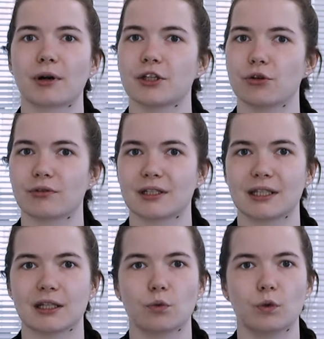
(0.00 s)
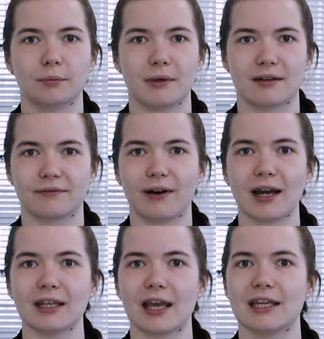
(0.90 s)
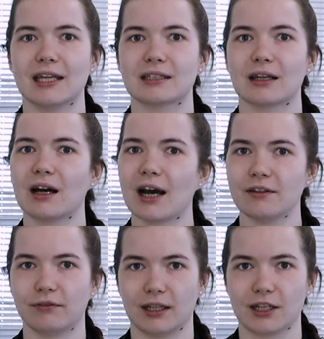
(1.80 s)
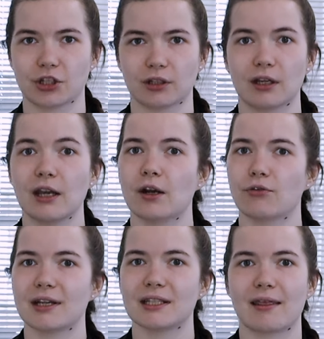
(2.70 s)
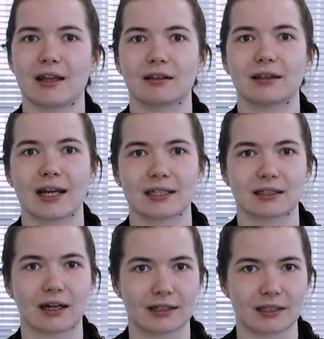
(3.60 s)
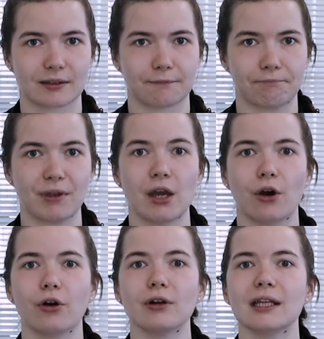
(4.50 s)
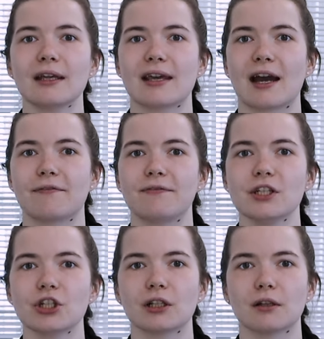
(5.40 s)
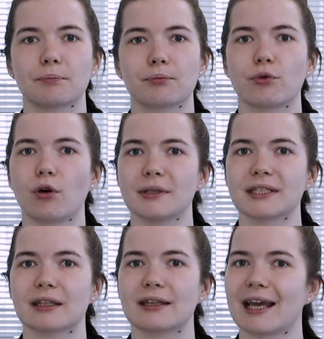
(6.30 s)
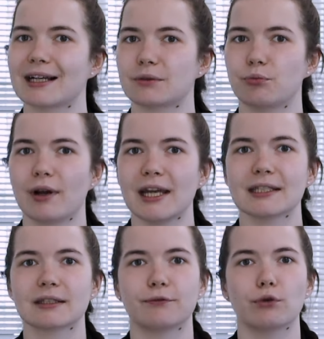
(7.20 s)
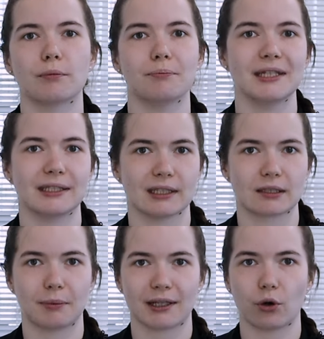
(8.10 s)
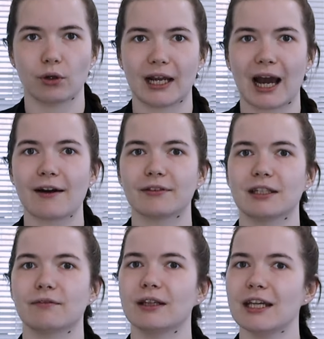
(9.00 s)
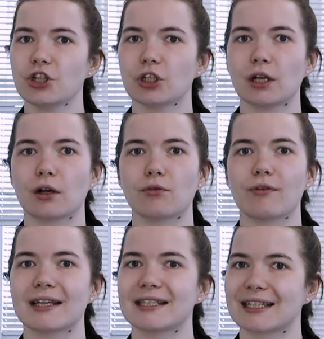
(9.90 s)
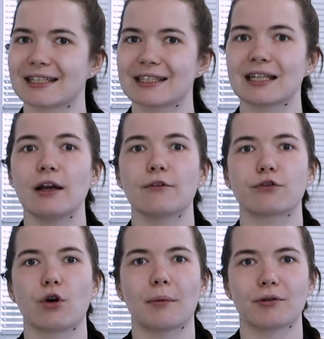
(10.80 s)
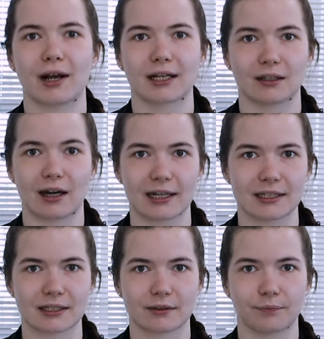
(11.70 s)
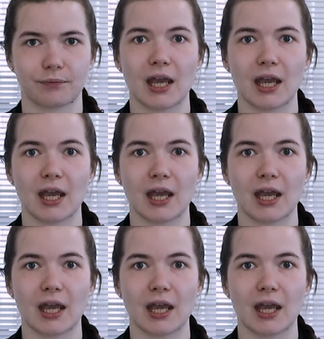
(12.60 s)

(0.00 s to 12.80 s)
priority will be the fight against high inflation rather than tax cuts. Earlier, the official promised tax breaks for business, but only after inflation resets from record highs.